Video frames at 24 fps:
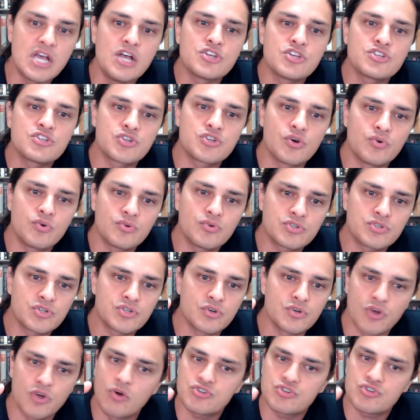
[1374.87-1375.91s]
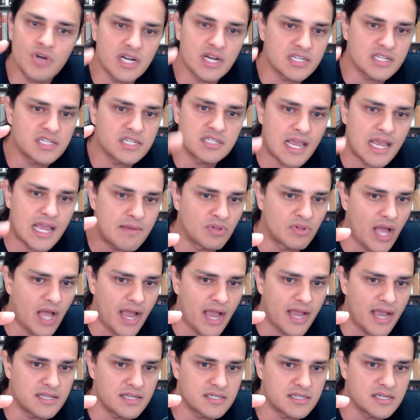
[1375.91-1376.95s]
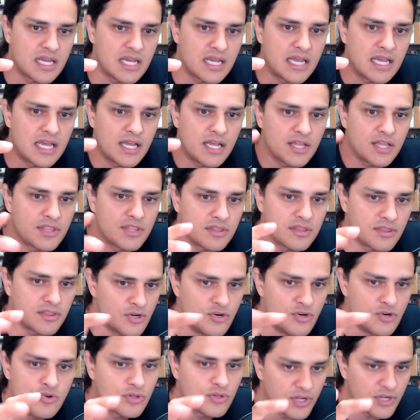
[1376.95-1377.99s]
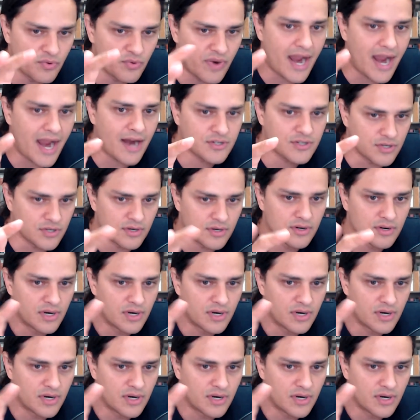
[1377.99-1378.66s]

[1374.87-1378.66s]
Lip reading: So don't try to stabilize the nuclear reactor.